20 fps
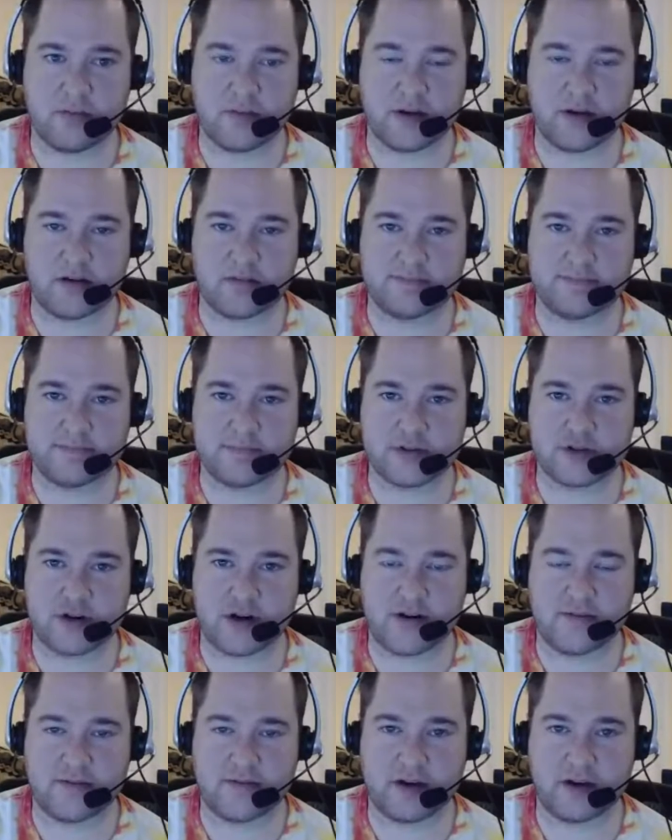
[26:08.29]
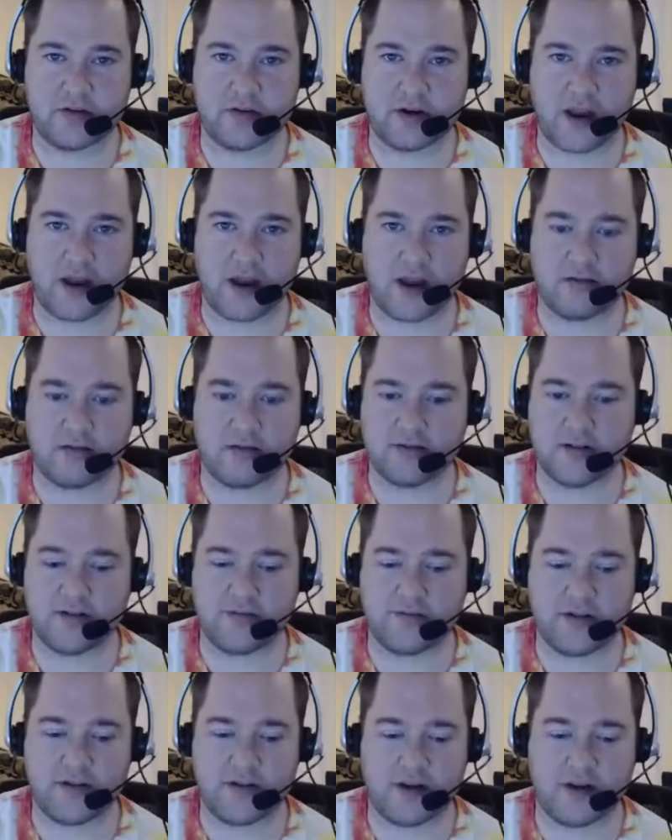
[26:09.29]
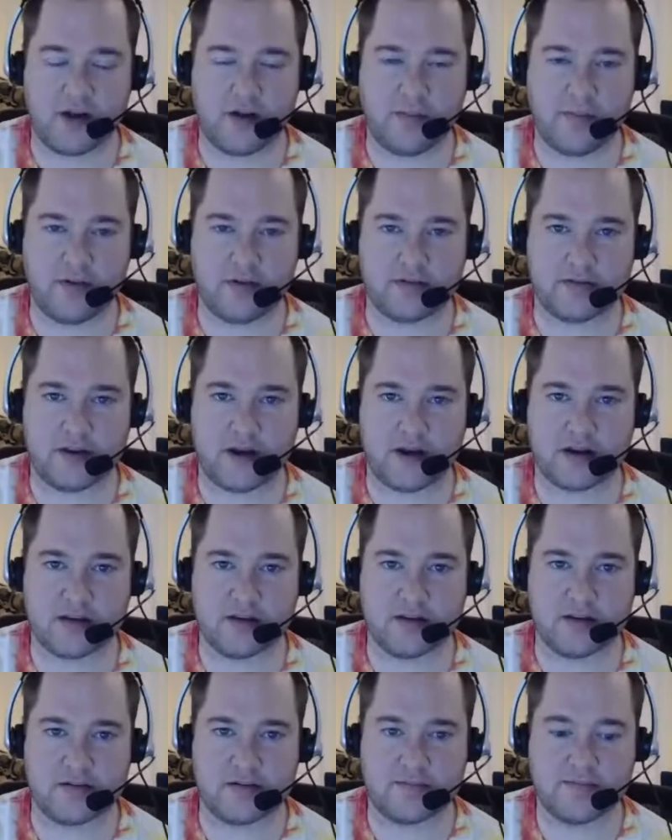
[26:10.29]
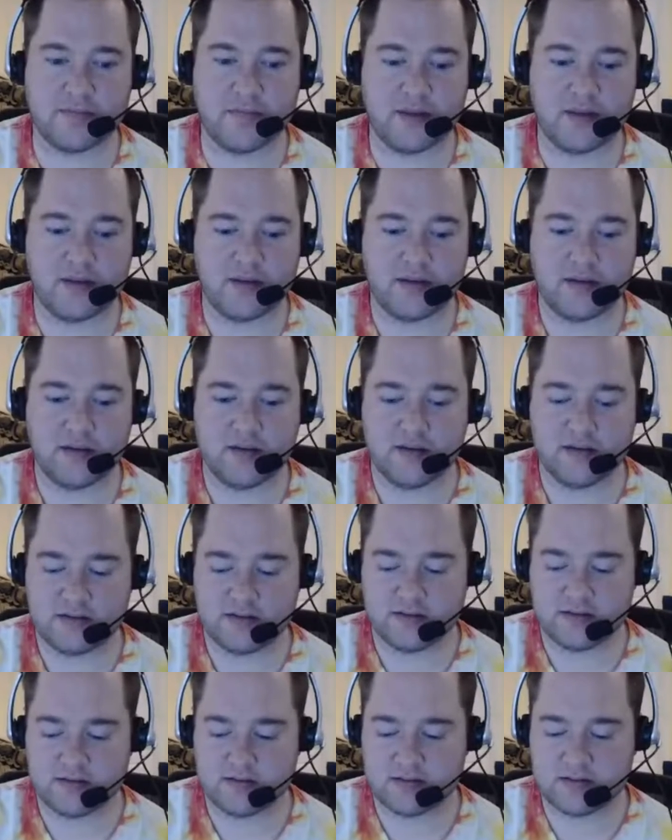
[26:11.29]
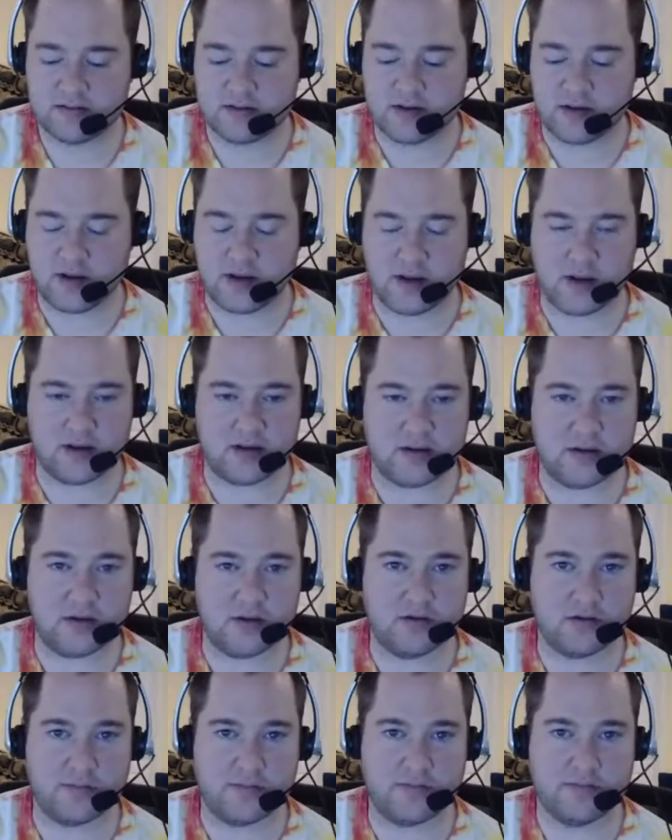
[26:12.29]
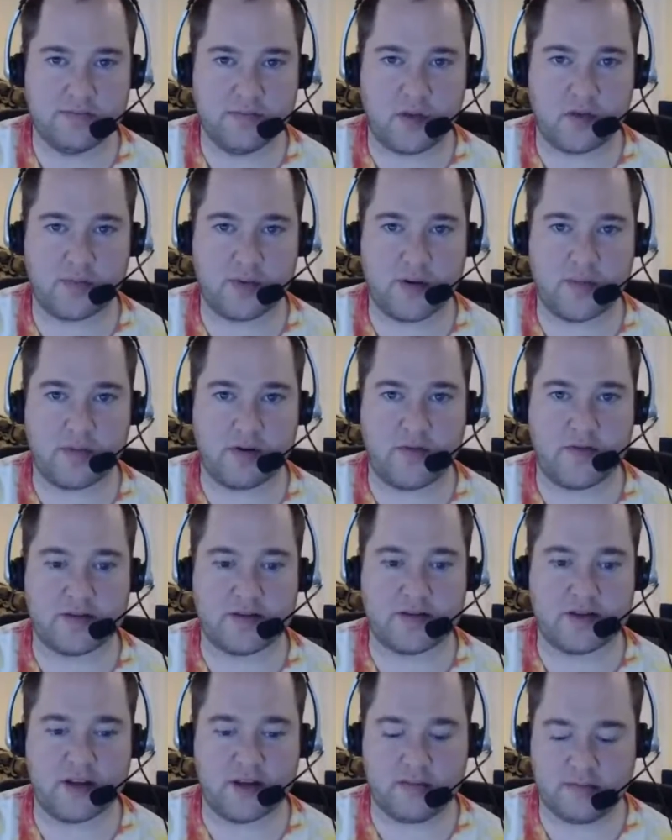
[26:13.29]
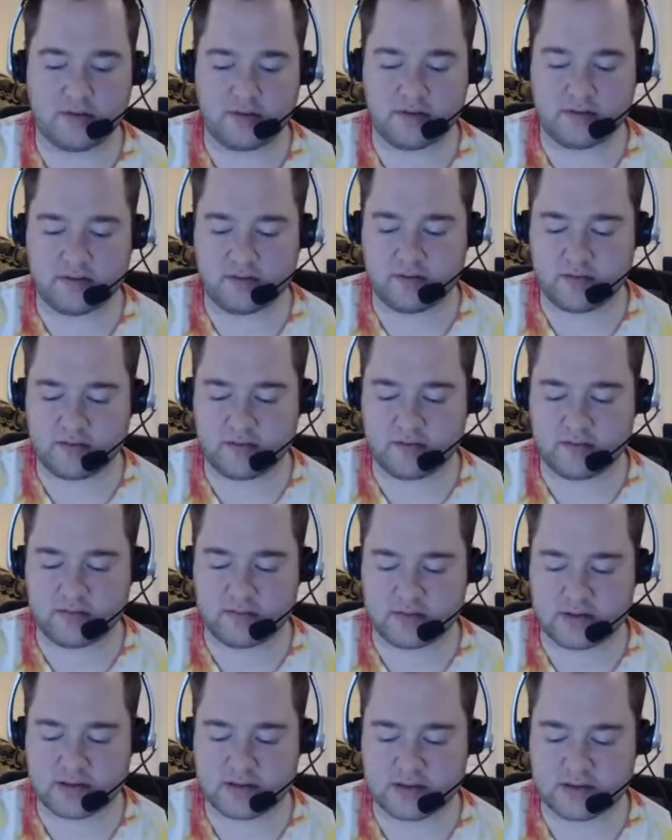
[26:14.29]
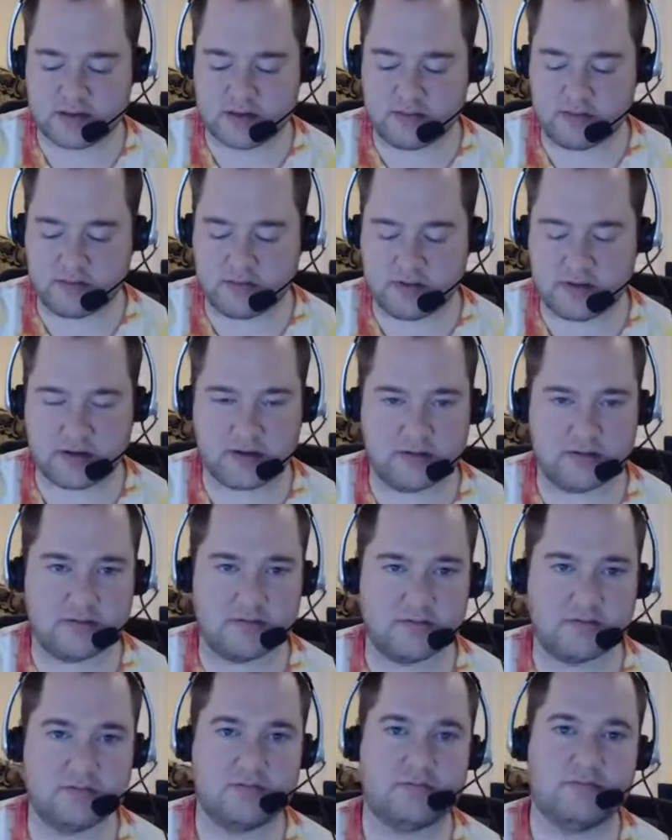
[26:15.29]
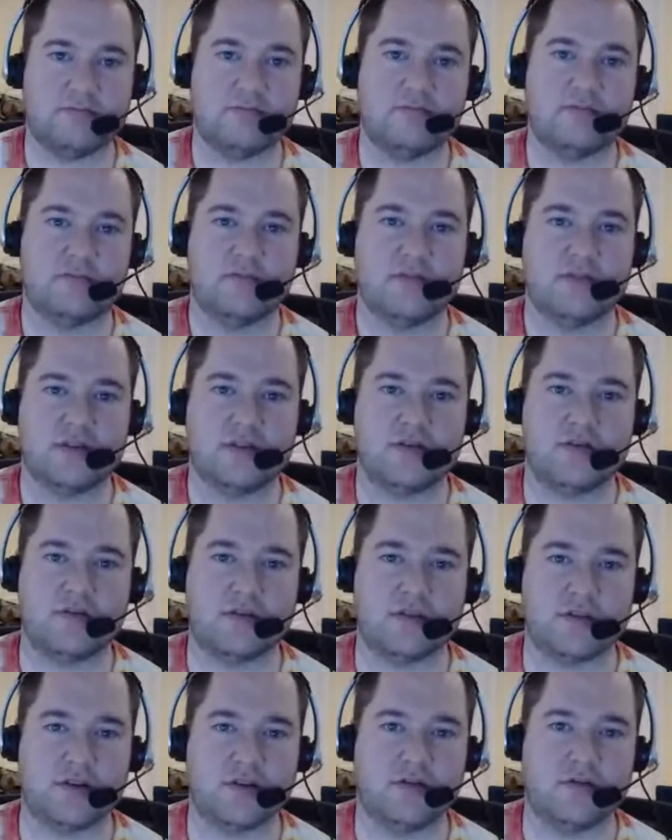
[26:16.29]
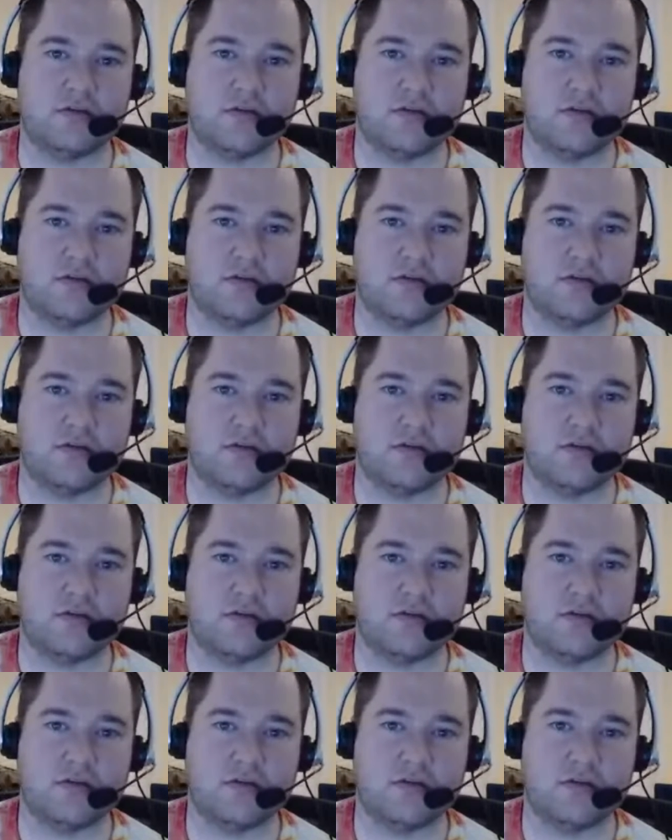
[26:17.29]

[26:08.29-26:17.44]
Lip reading: I'll try to figure it out. If I need help, I'll talk to you or other people on the team and see what we can do.